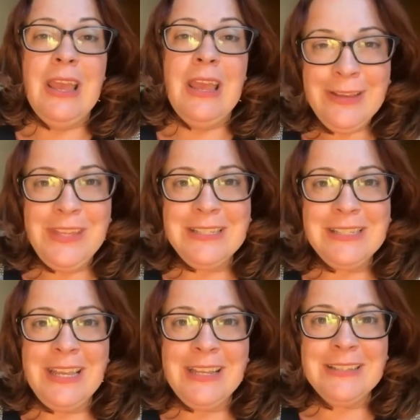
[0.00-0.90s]
Any of
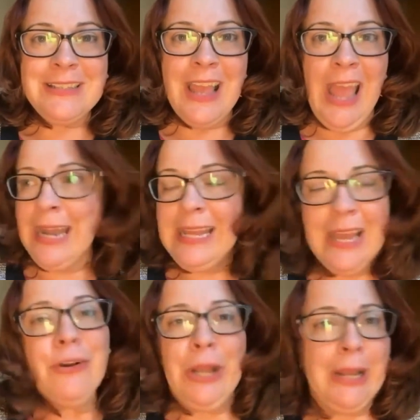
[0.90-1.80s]
these things,
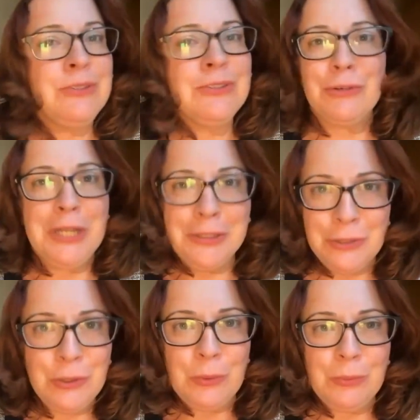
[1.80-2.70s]
any other counselor
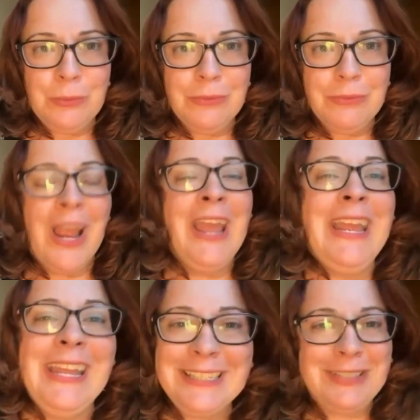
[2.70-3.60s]
can do,
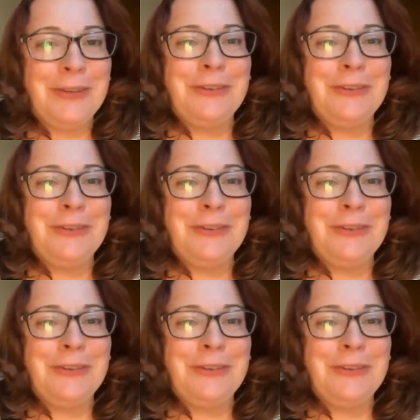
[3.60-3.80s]
right?